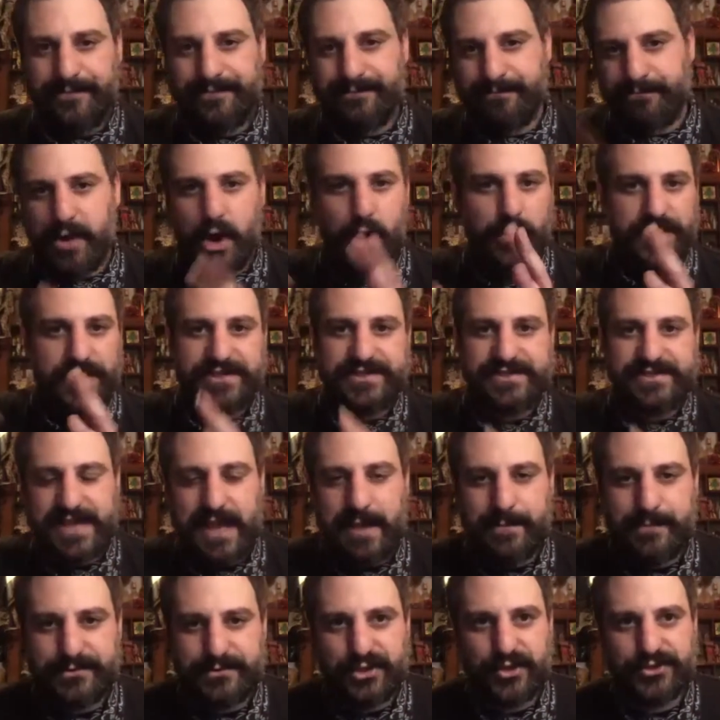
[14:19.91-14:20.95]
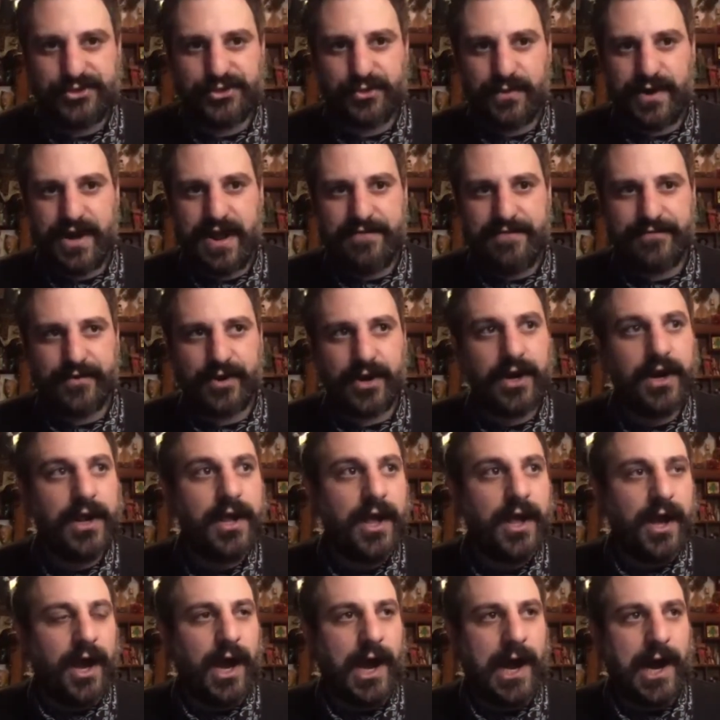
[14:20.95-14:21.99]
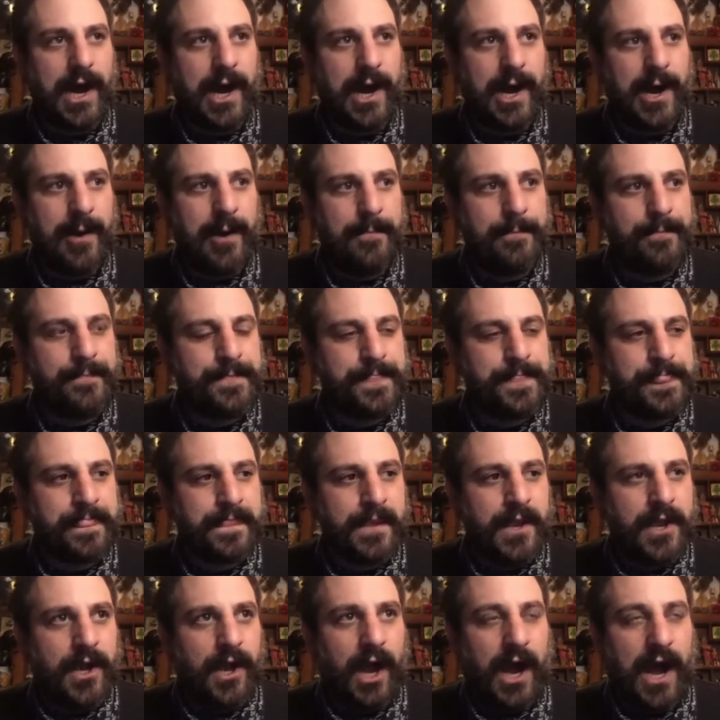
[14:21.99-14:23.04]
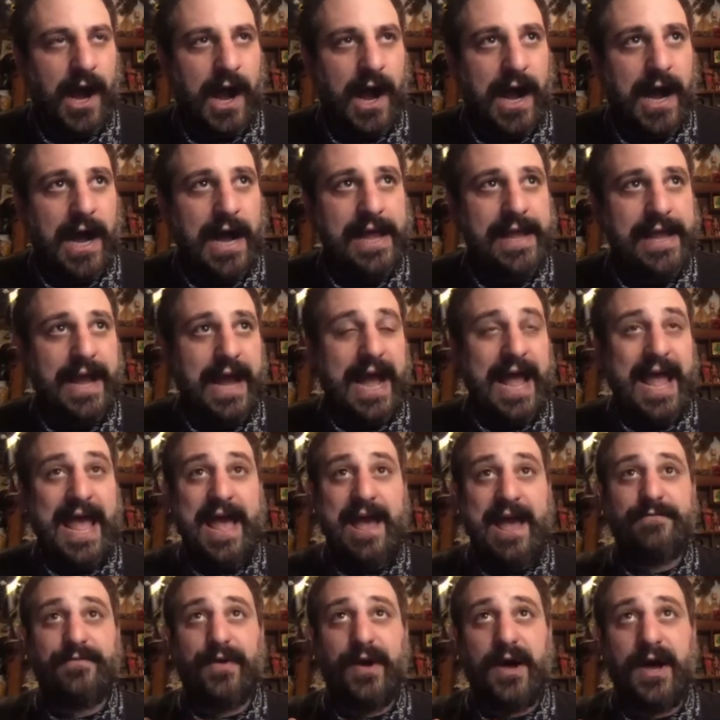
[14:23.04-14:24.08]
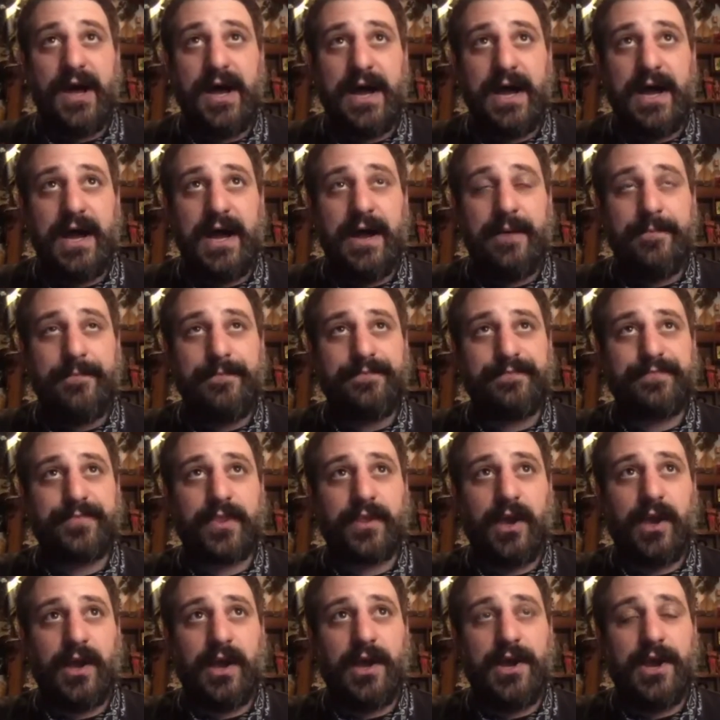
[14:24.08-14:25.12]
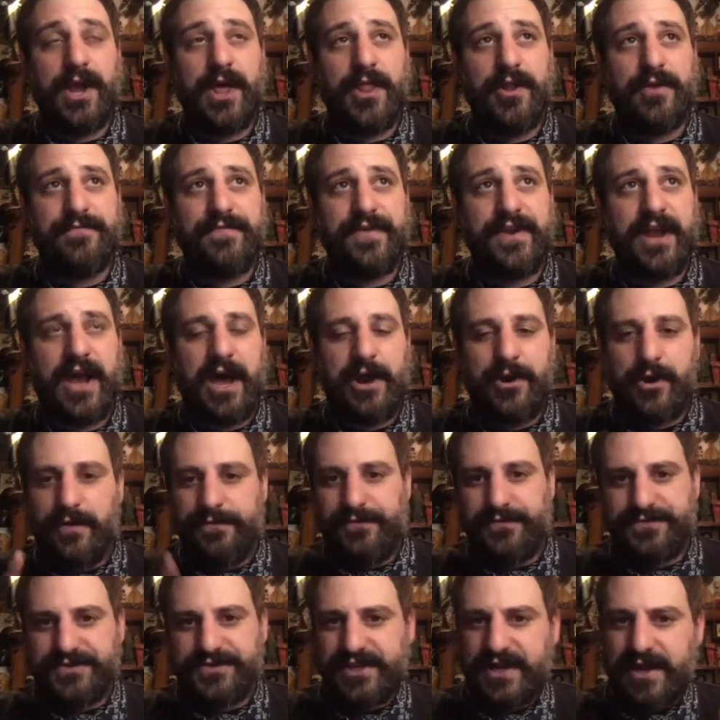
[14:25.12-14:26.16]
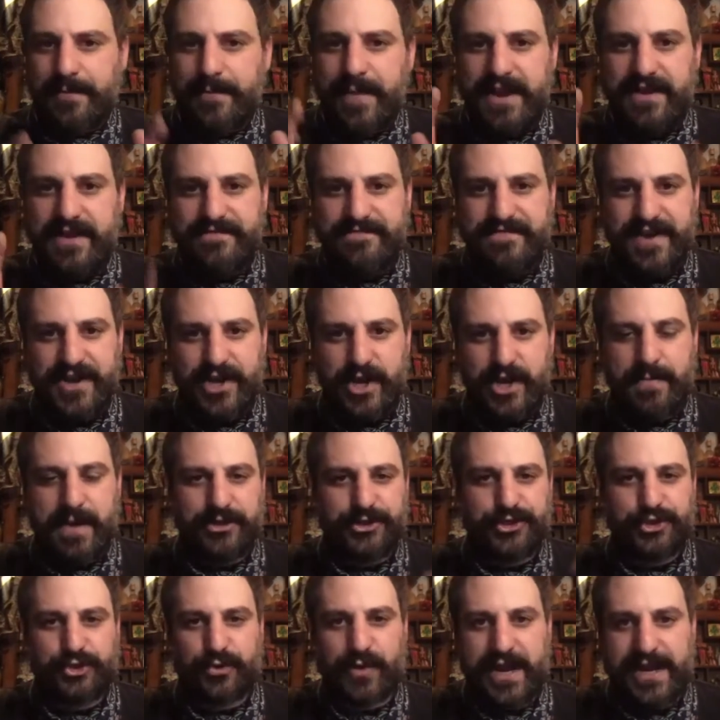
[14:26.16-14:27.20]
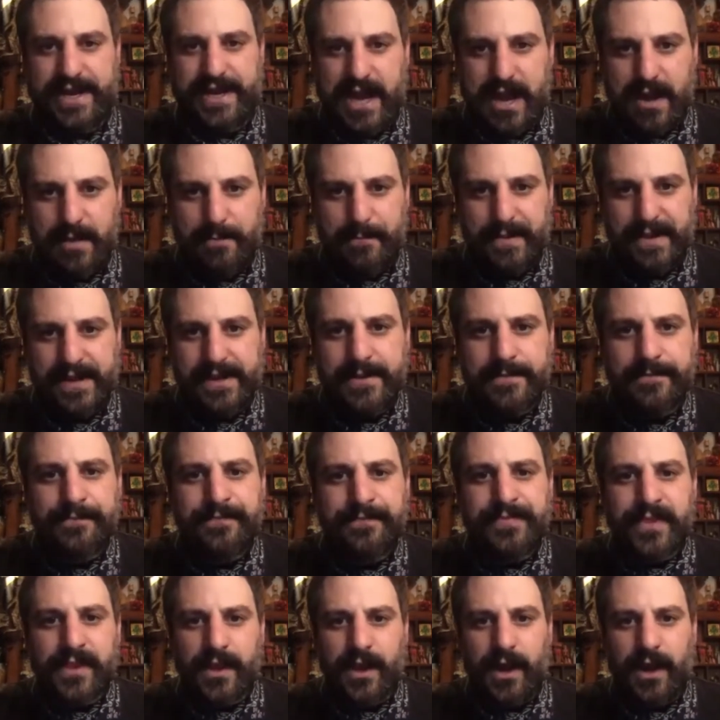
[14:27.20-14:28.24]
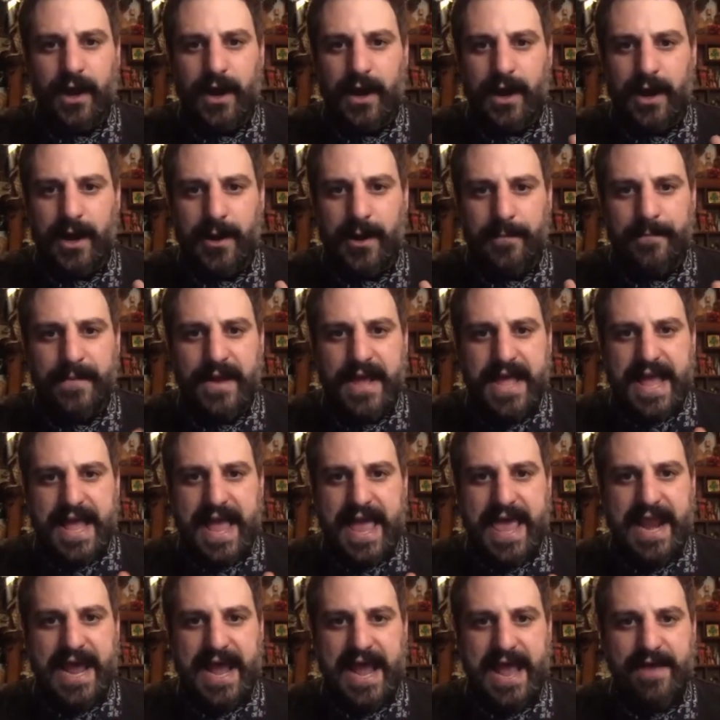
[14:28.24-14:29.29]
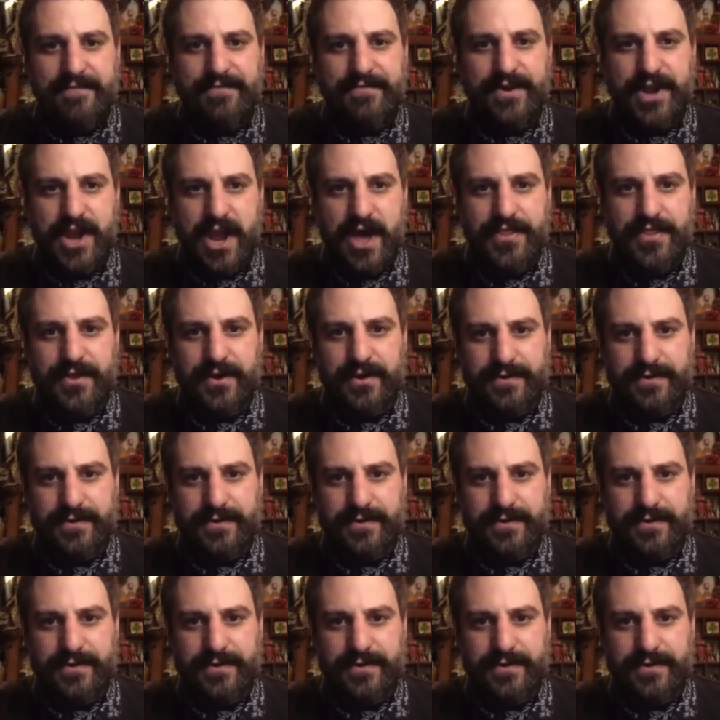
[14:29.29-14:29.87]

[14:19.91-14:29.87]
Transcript: bonus episodes or whatever. I have another video. I don't know if you've seen, I made a video about train hopping. And I have another